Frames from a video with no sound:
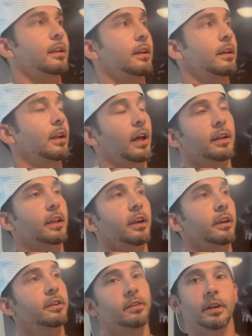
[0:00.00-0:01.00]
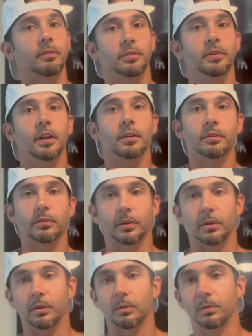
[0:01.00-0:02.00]
not again, because I never said it,
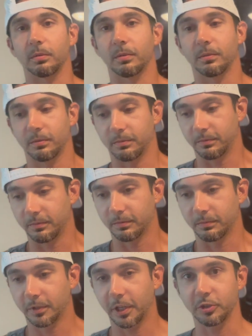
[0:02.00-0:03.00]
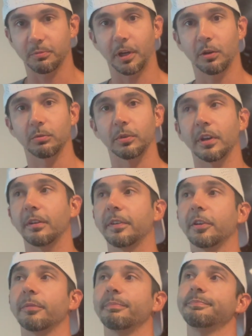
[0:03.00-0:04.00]
so catching my own self
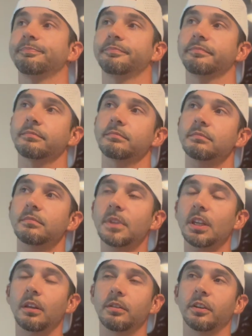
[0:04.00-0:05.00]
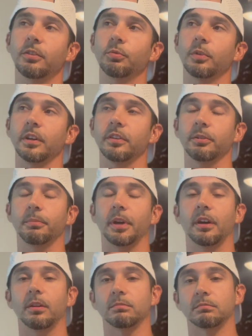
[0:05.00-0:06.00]
here. This one is
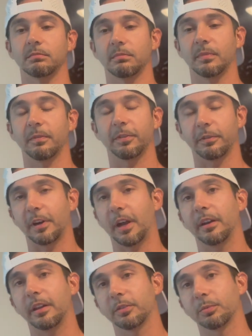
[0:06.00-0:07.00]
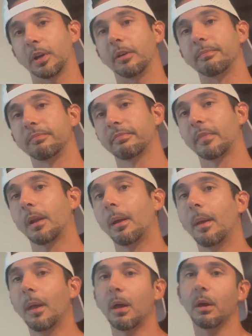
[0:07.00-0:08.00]
about variety as well.
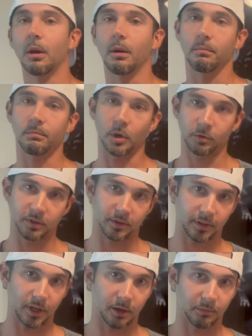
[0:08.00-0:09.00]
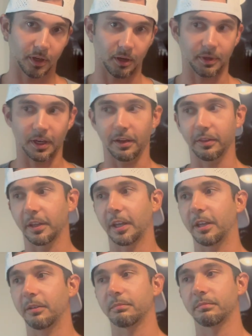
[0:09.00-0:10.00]
Most of the time, coming out of the
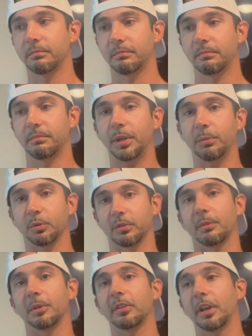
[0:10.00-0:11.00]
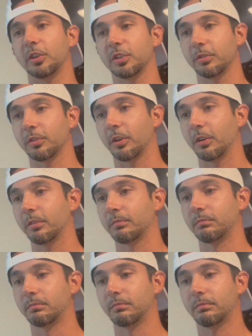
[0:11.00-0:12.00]
gate, people's limitations are
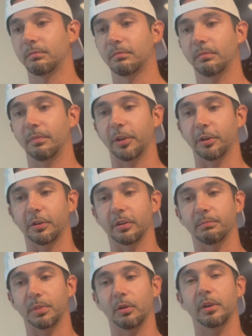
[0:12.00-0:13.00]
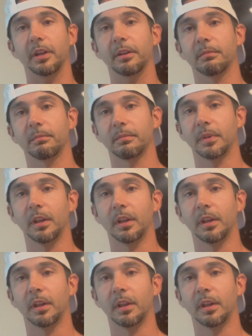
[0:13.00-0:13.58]
their ability,